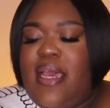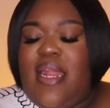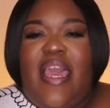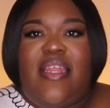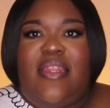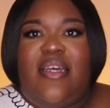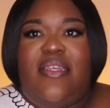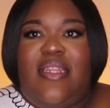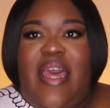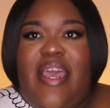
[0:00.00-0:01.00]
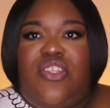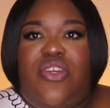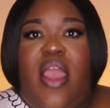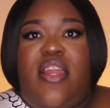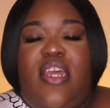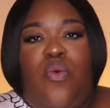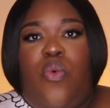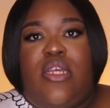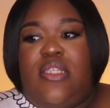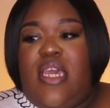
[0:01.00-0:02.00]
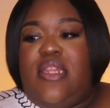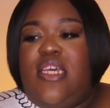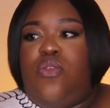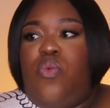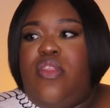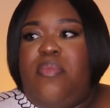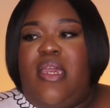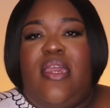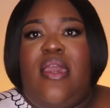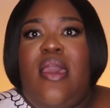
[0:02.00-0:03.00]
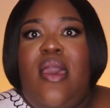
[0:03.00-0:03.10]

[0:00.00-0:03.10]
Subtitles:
Like, because last year I did want to take this with me,